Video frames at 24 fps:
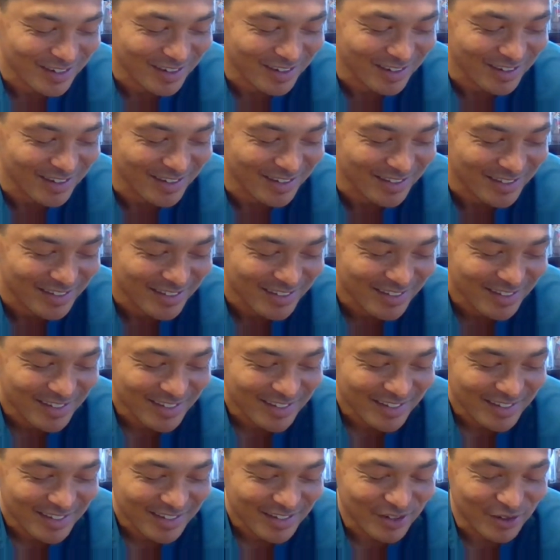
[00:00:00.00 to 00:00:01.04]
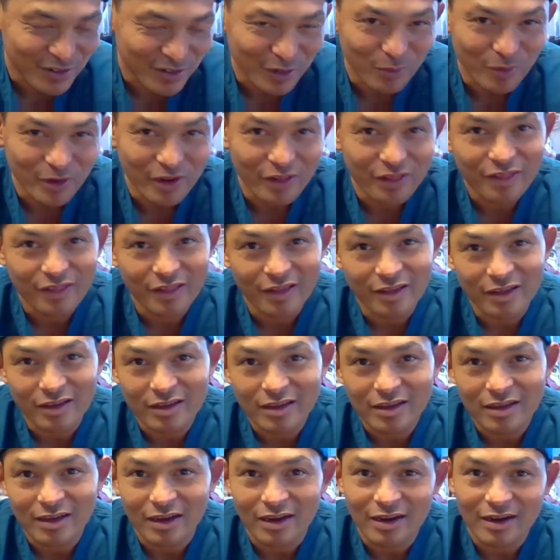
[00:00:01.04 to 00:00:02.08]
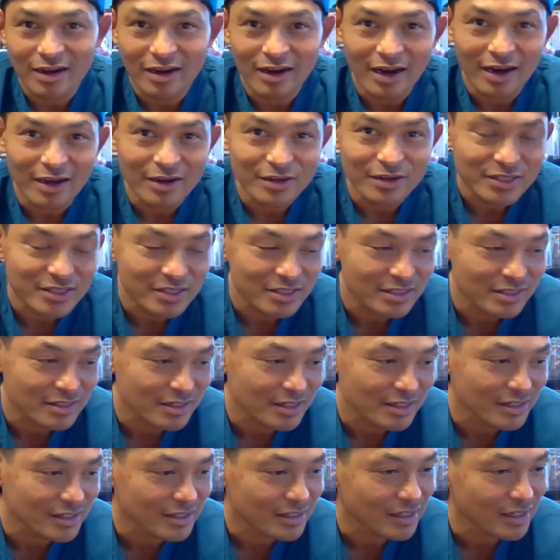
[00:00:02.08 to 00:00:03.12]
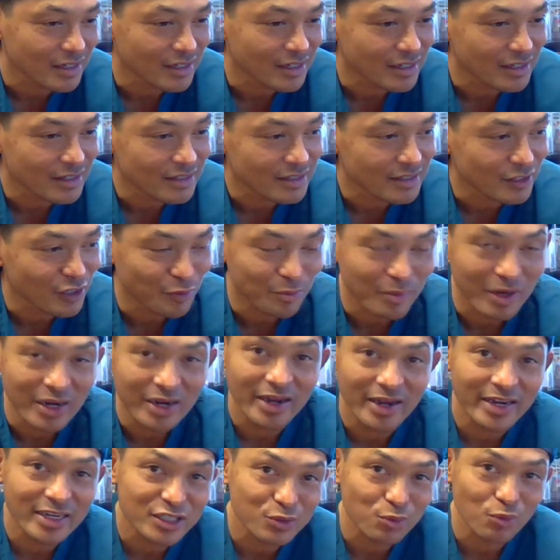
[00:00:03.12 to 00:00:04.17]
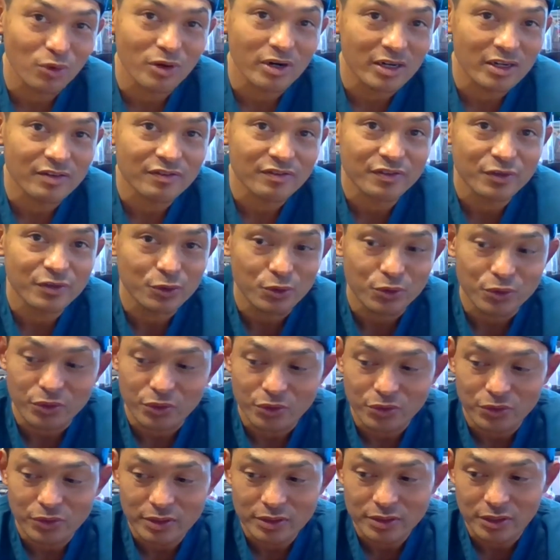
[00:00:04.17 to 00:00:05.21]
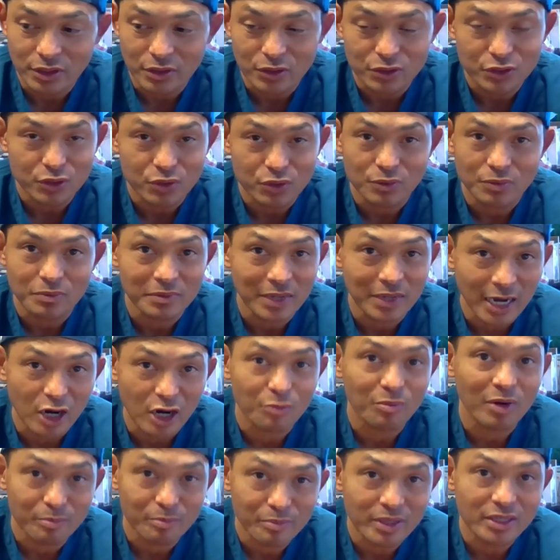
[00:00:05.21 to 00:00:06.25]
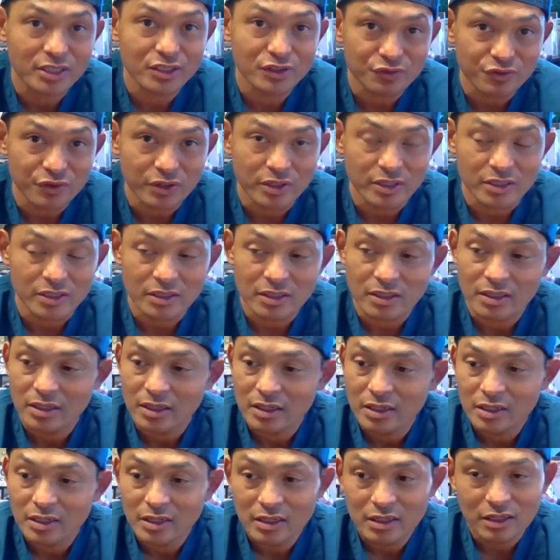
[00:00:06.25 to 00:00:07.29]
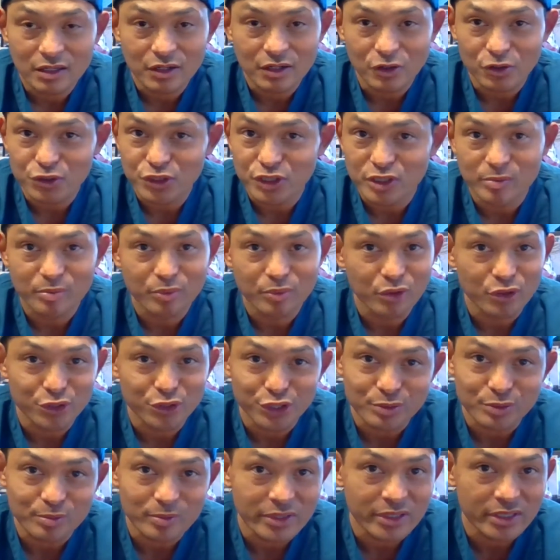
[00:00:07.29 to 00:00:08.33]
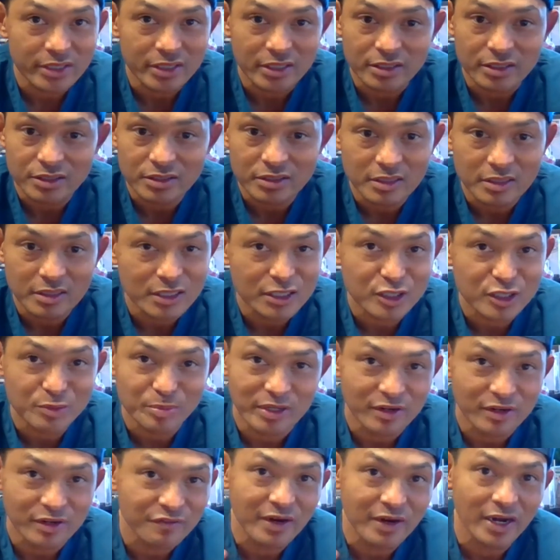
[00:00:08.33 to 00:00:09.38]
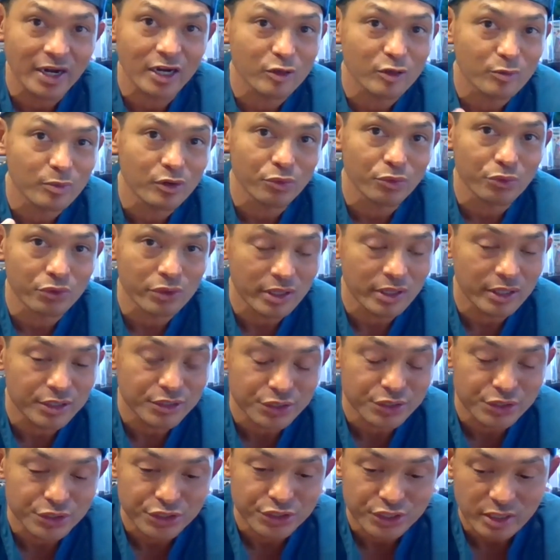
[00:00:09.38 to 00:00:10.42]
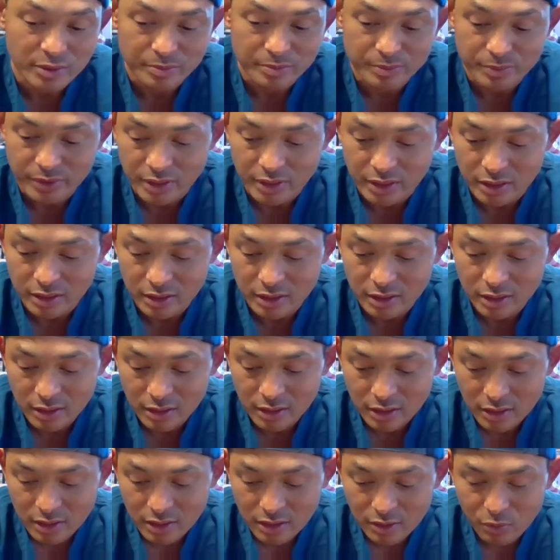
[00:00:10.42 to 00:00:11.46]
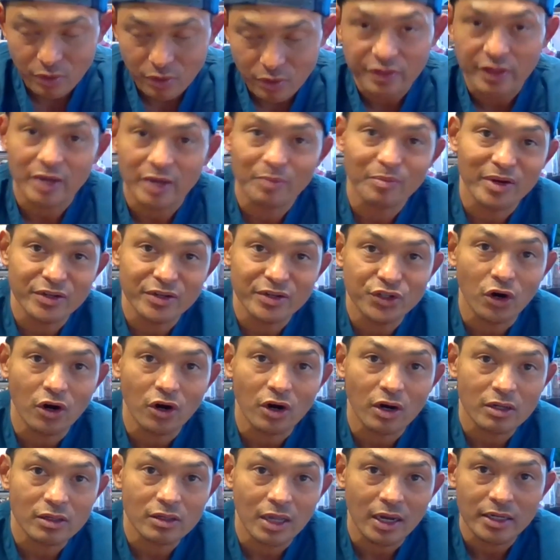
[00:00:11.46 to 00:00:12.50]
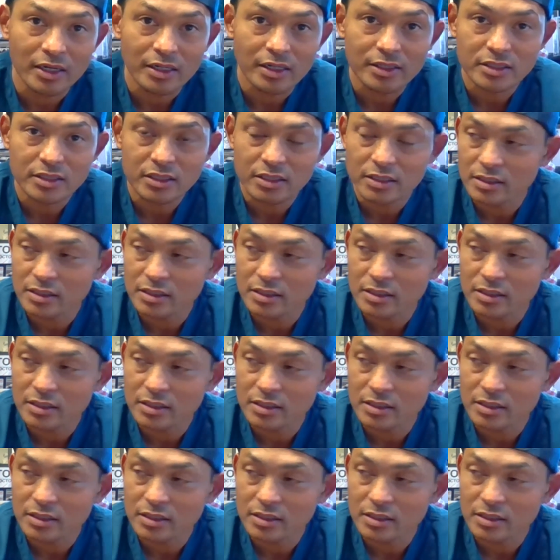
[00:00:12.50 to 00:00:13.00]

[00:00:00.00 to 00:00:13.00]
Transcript: uh, you know i want to thank uh, honestly like uh, you know my ex-wife who is also now my best friend you know she pushes me and it's been a valuable relationship uh, want to thank my dog Linus